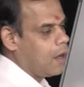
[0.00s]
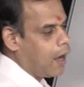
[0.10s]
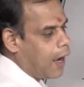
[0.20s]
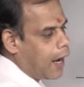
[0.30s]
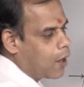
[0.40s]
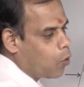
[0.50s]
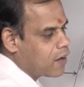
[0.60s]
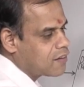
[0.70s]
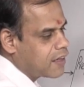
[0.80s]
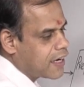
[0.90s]
And
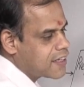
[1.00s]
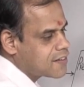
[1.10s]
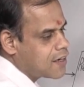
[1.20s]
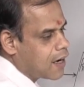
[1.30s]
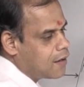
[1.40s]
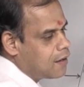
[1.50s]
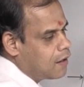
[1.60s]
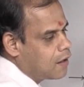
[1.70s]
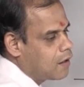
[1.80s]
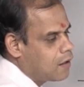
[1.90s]
once that is done,
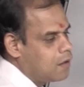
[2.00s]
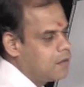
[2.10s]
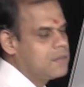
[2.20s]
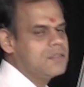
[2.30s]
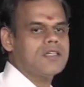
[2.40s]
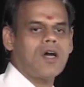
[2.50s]
the